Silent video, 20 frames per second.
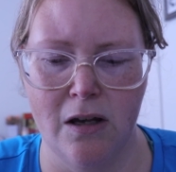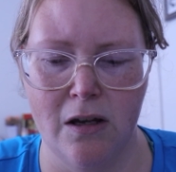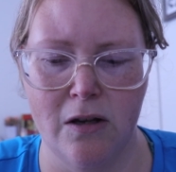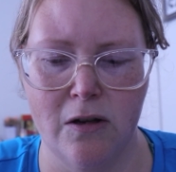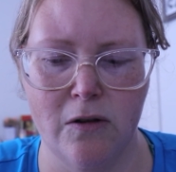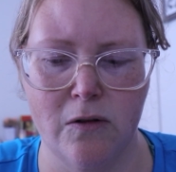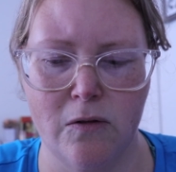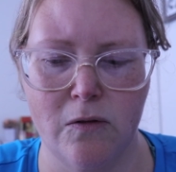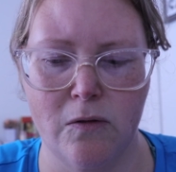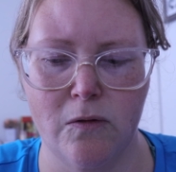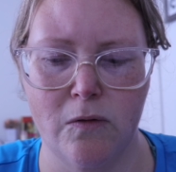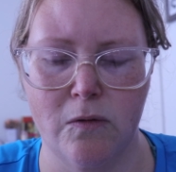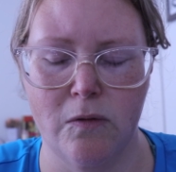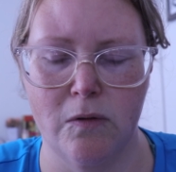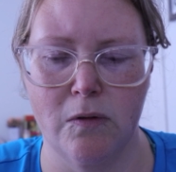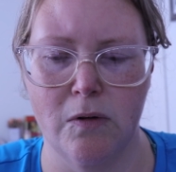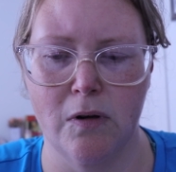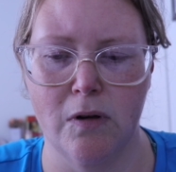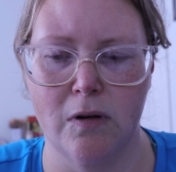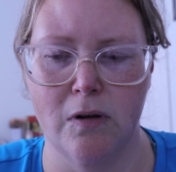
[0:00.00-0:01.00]

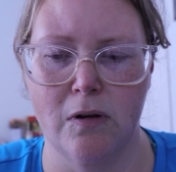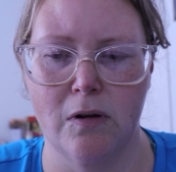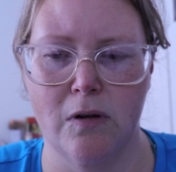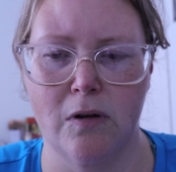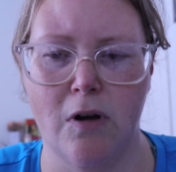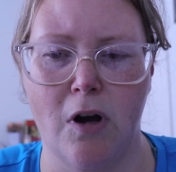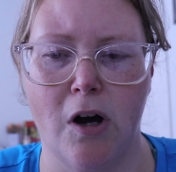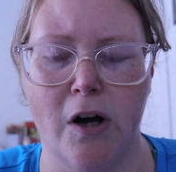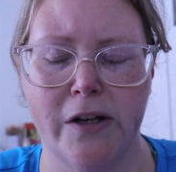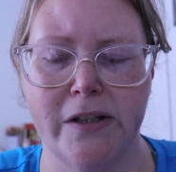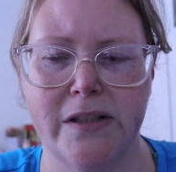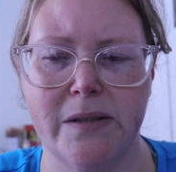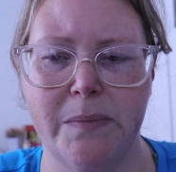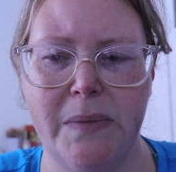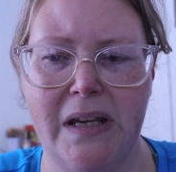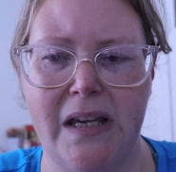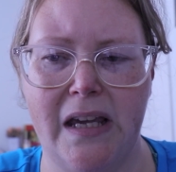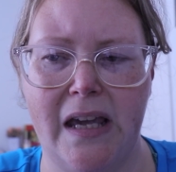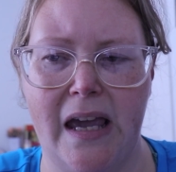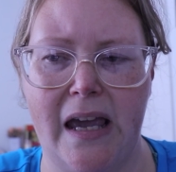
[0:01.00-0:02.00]
who caused
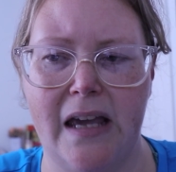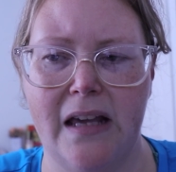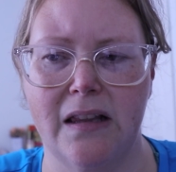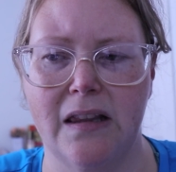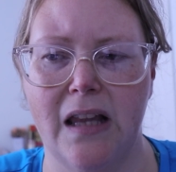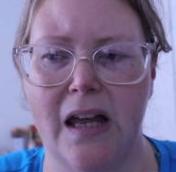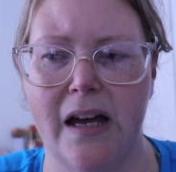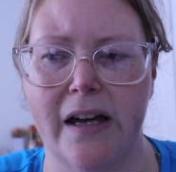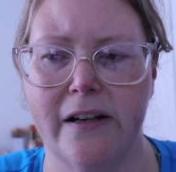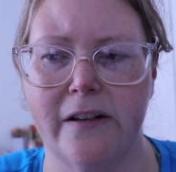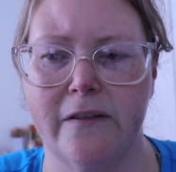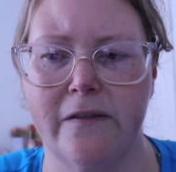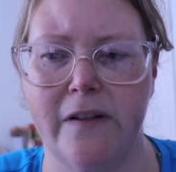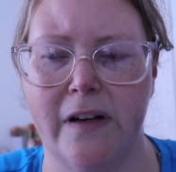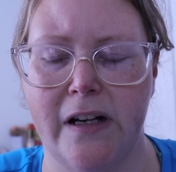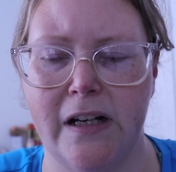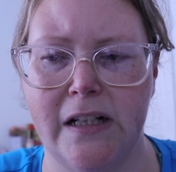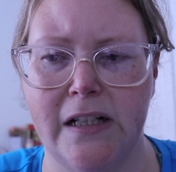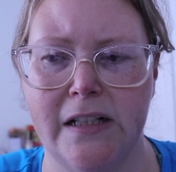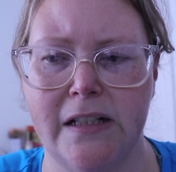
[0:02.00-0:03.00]
me a lot of
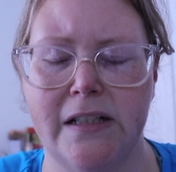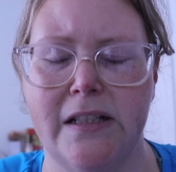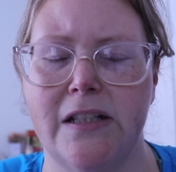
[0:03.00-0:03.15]
uh,